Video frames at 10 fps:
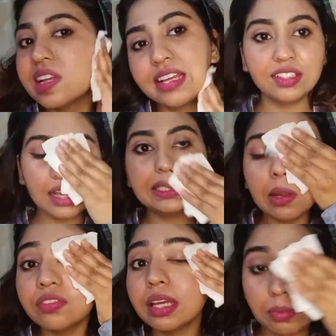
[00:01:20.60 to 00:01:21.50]
You see, a lot of
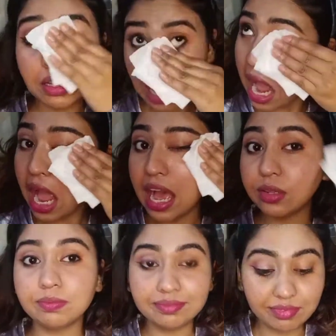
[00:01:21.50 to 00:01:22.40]
makeup.
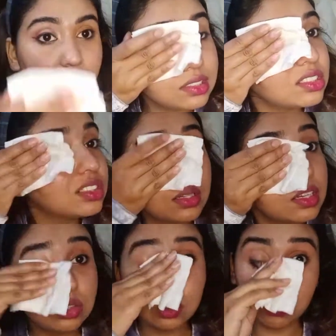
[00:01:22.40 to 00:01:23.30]
You can see it's just
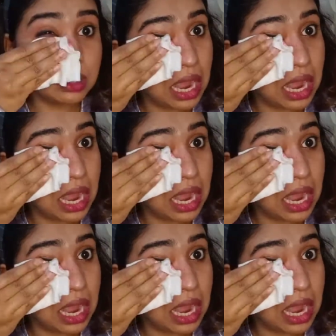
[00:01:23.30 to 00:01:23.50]
so much.